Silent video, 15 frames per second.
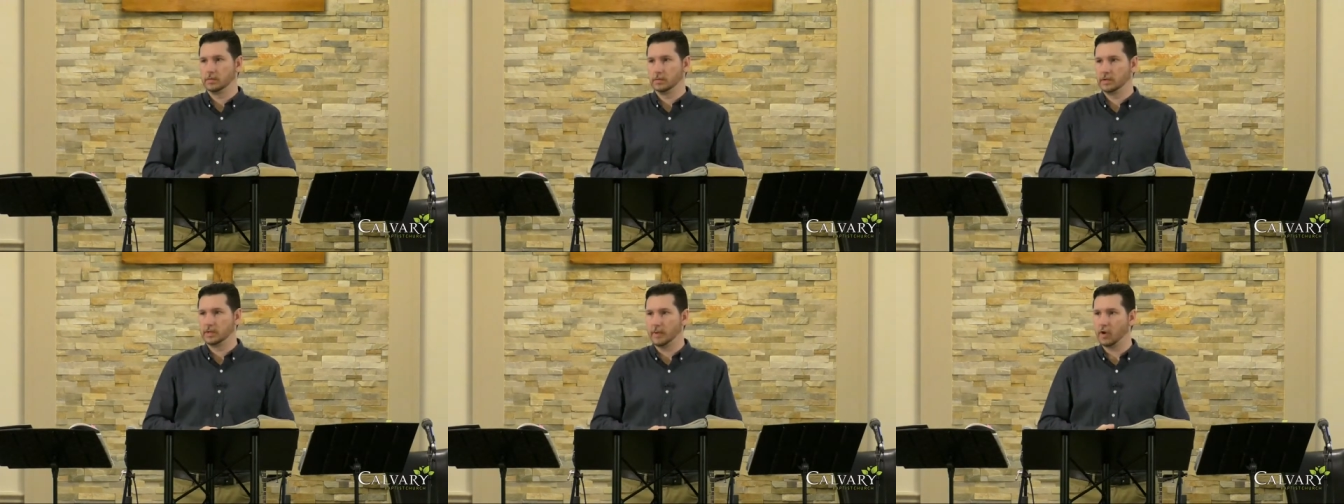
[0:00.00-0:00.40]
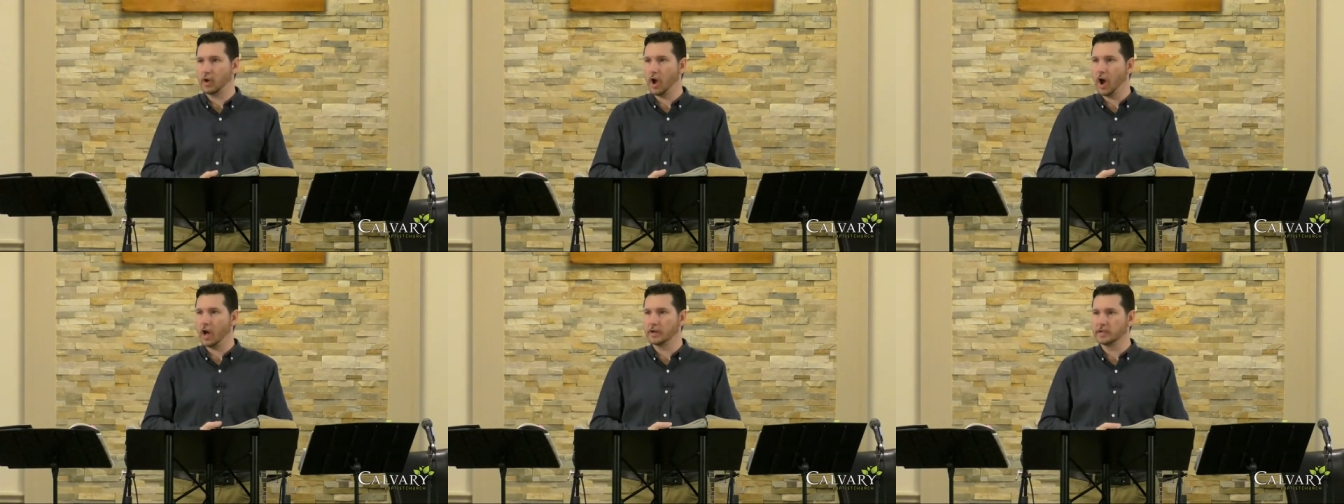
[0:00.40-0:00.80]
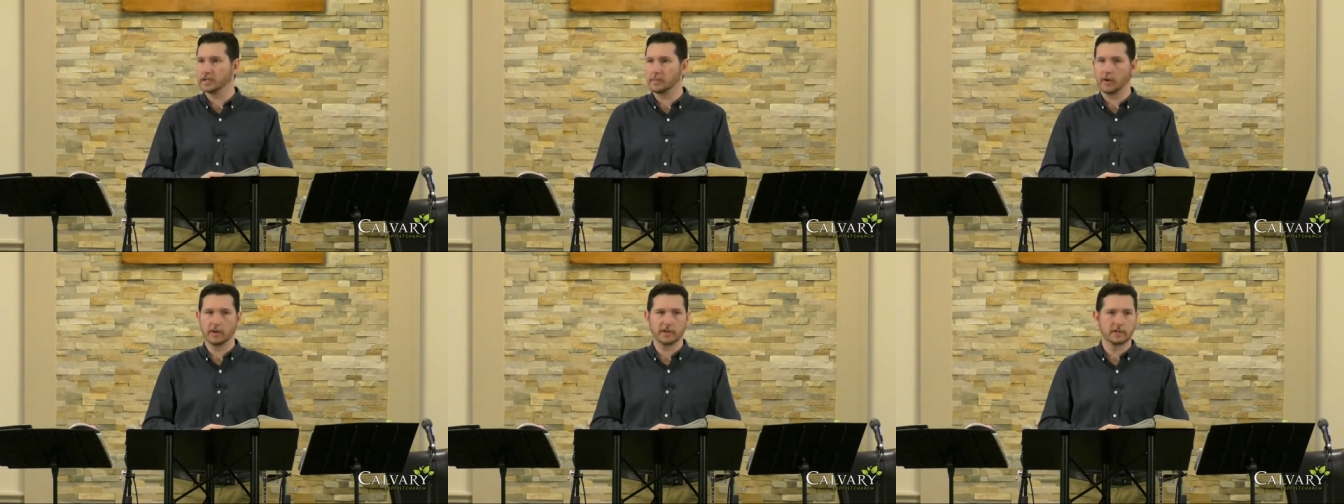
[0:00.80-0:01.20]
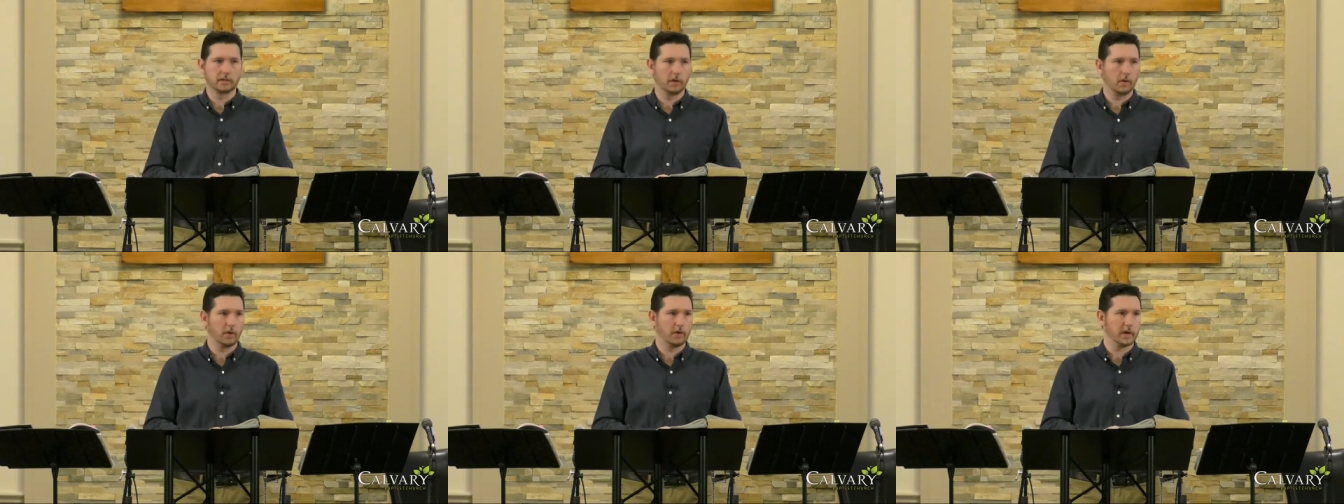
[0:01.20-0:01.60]
it's about God, and it's about His
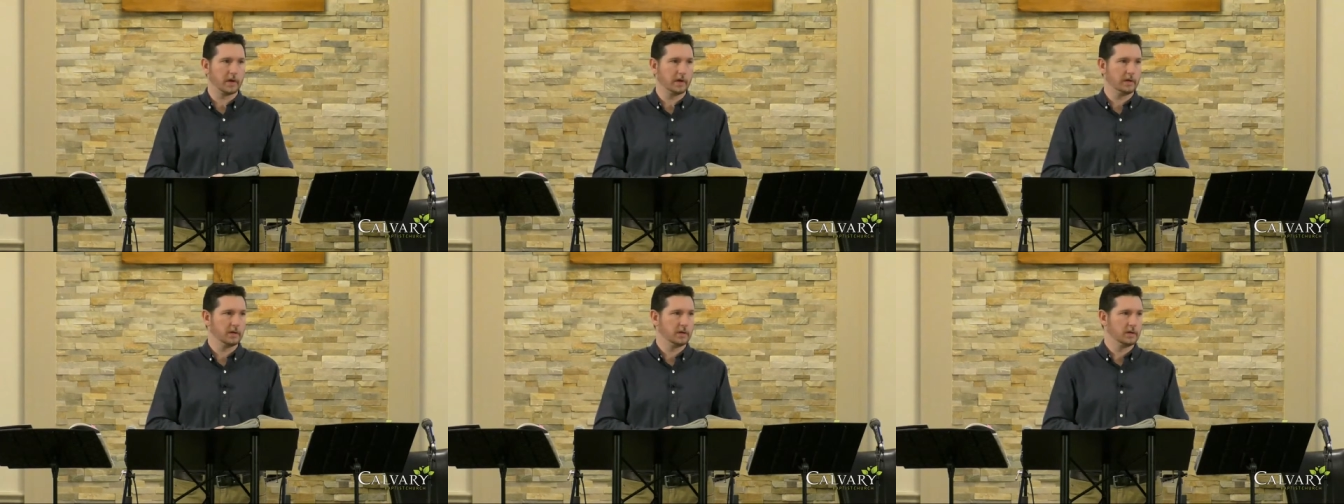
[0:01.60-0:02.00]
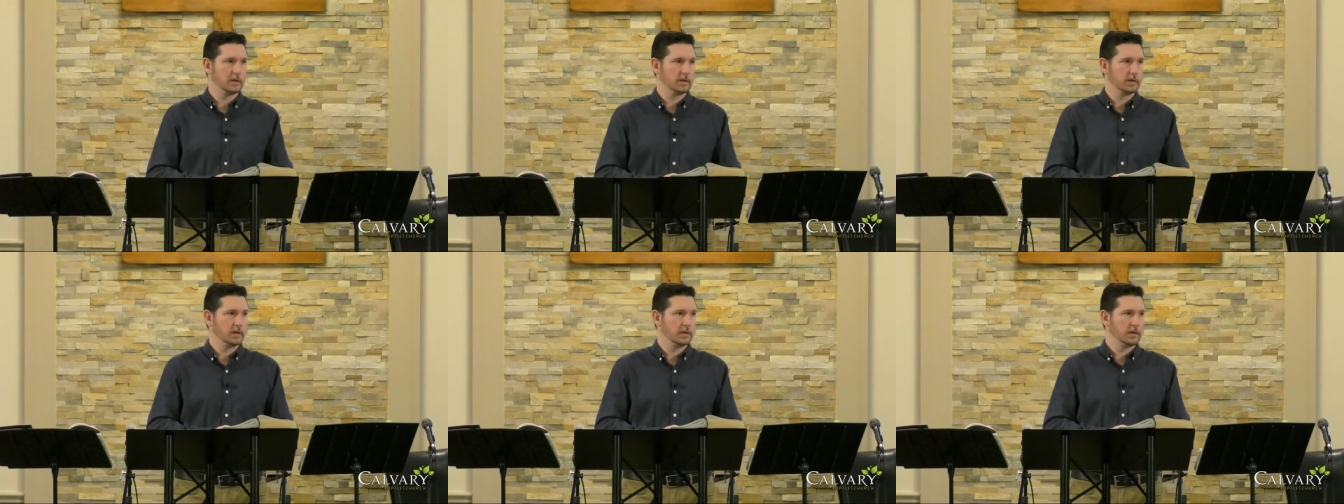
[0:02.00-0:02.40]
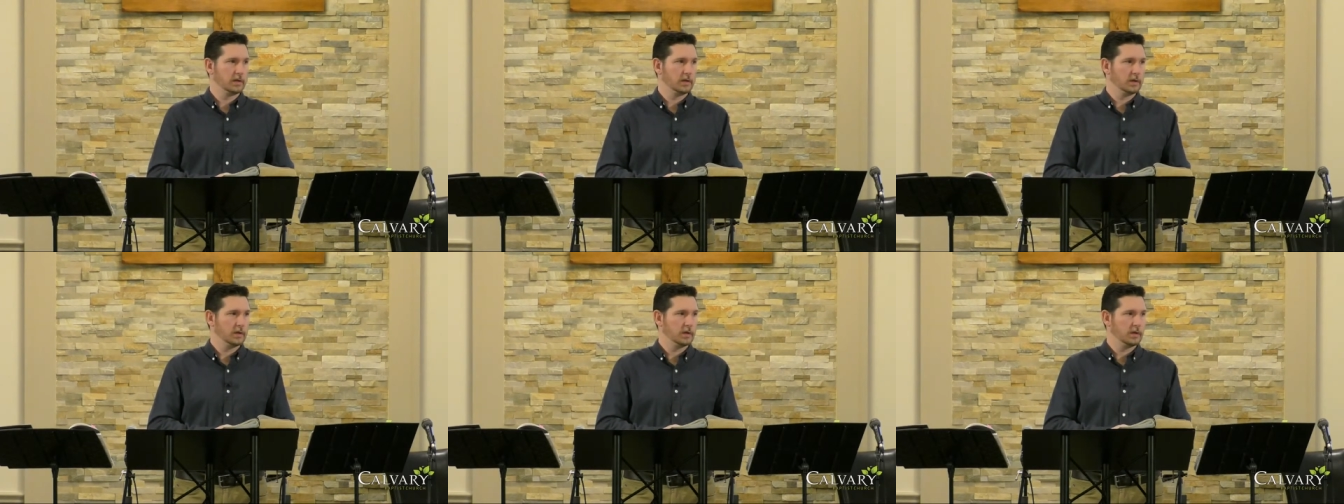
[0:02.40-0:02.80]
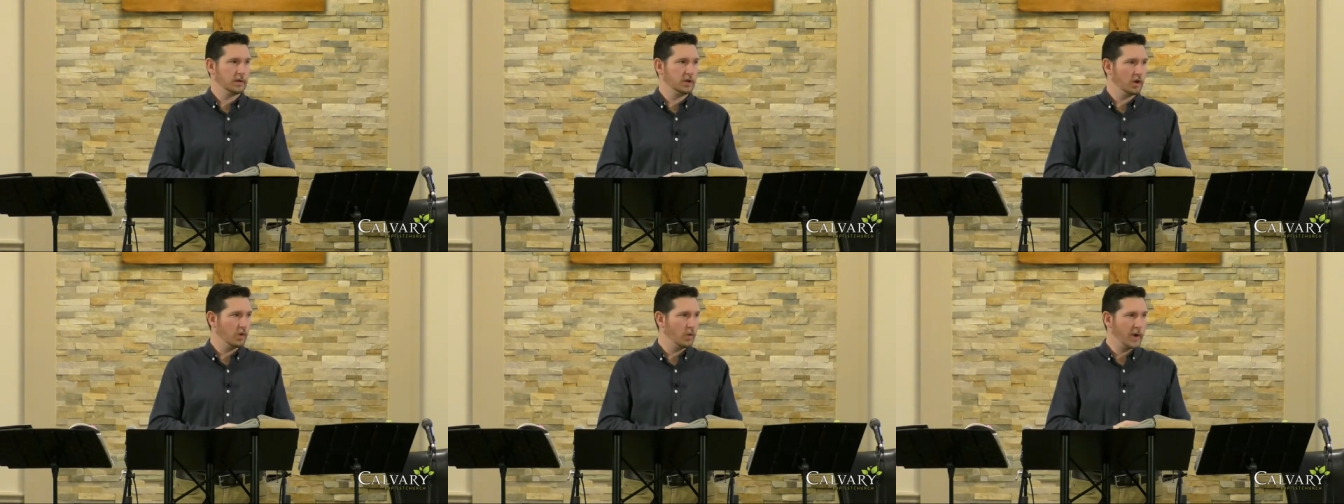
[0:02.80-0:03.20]
glory.
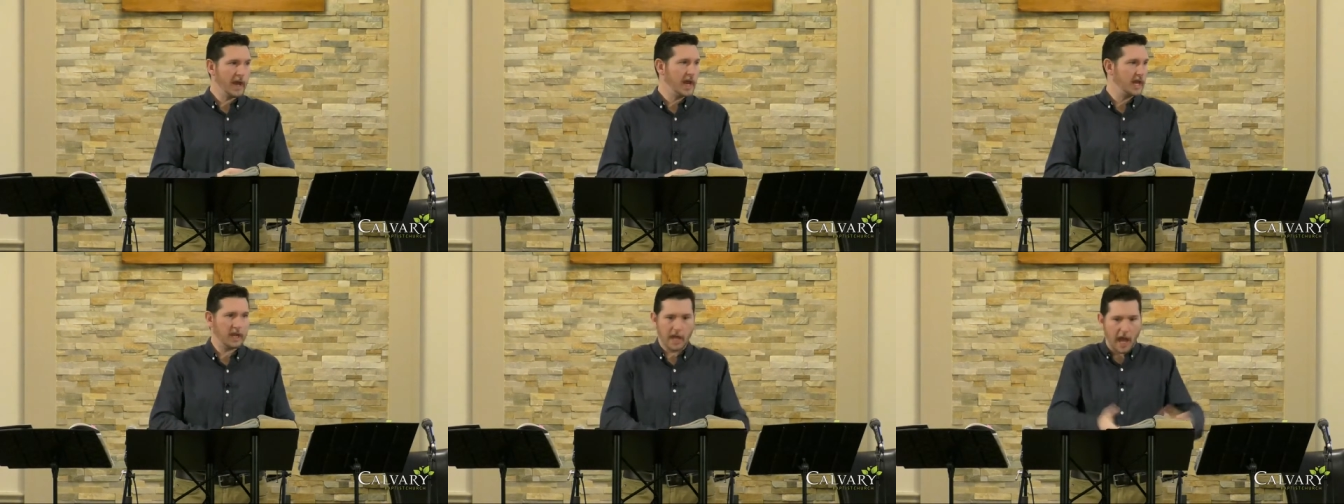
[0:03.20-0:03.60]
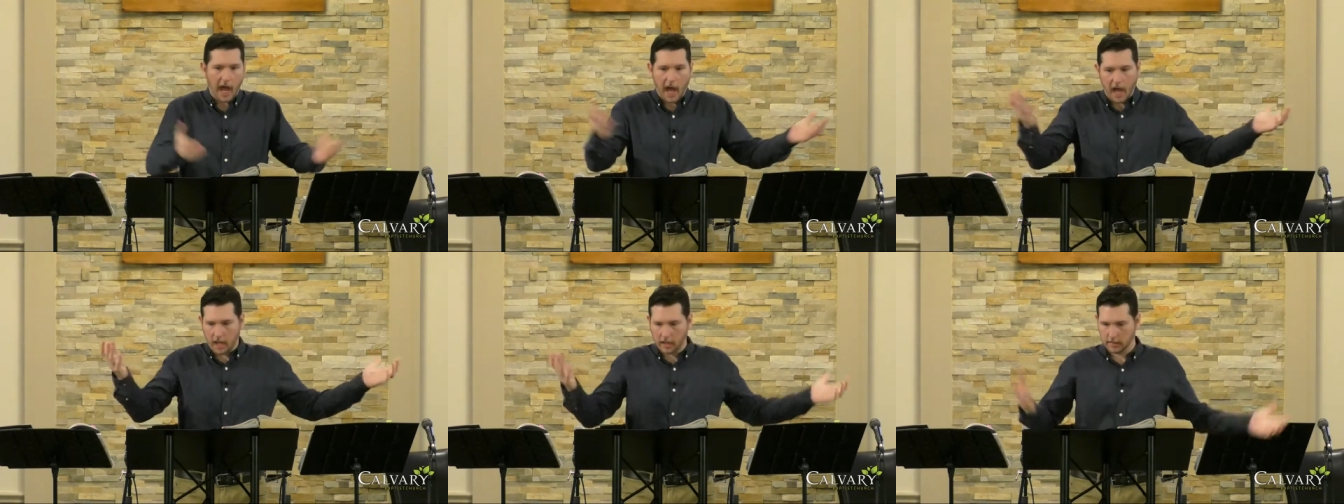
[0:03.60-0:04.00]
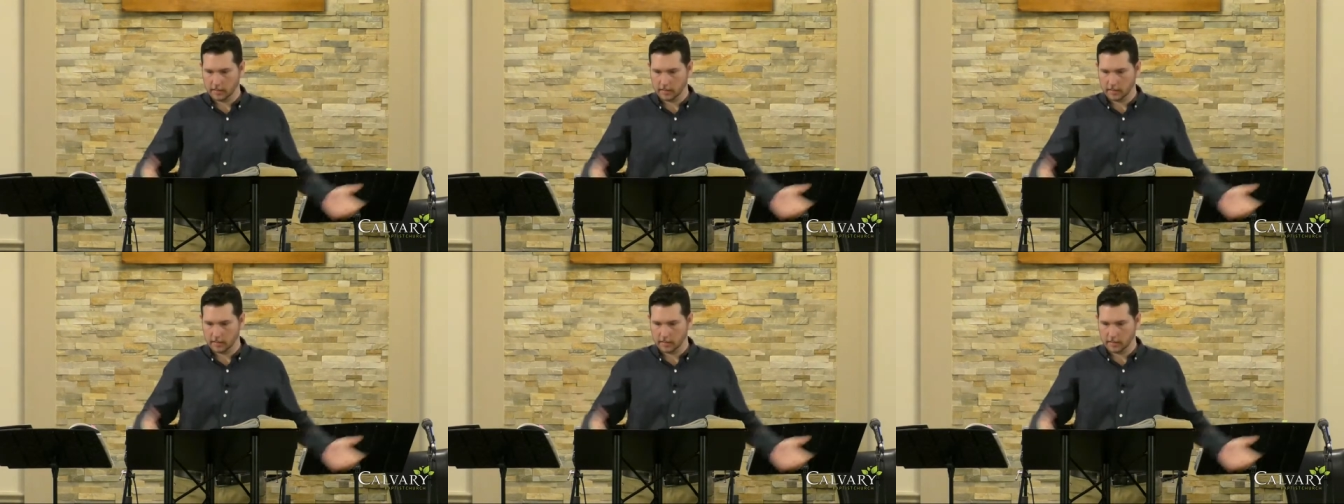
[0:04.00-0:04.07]
You're weak, yeah.